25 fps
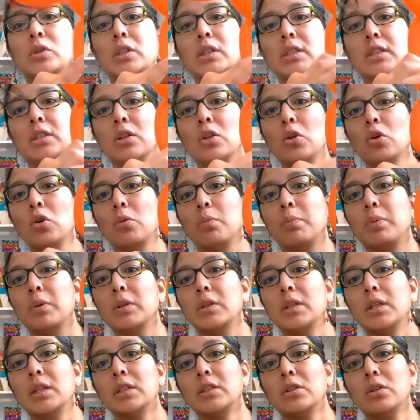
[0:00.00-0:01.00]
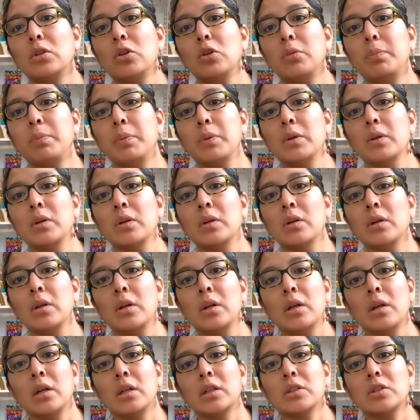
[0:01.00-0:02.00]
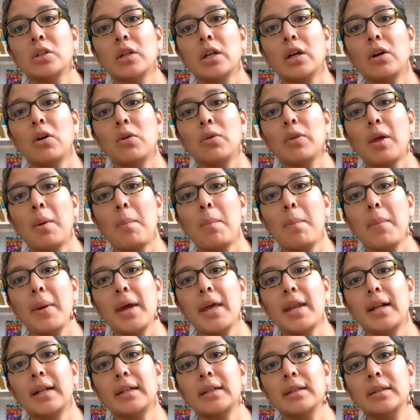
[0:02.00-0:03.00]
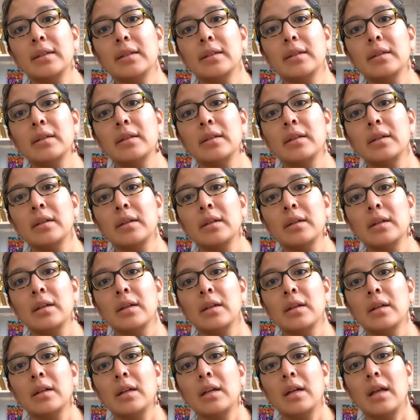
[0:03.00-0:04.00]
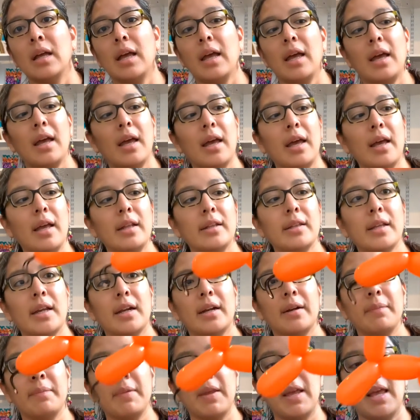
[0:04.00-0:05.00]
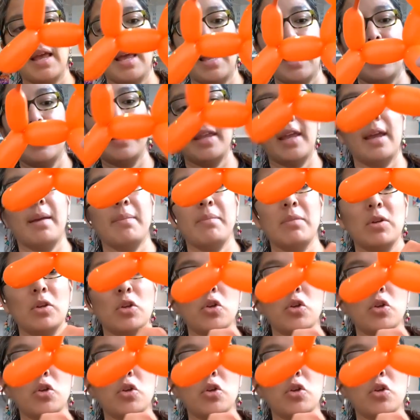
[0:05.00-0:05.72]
this loop. This loop is gonna go the metal, and there. And then